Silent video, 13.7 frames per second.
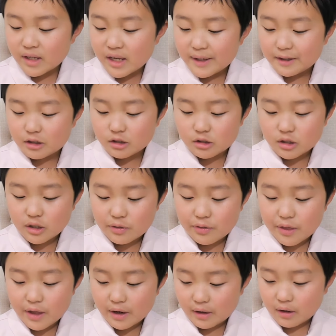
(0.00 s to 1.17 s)
It stood
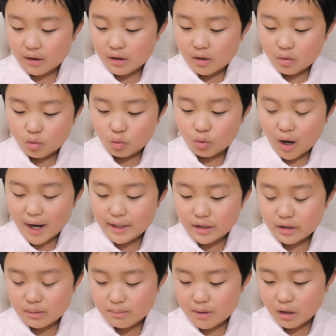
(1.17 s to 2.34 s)
there, right
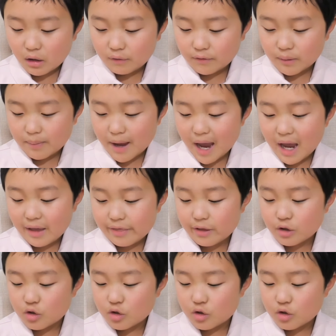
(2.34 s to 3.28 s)
in the middle of the path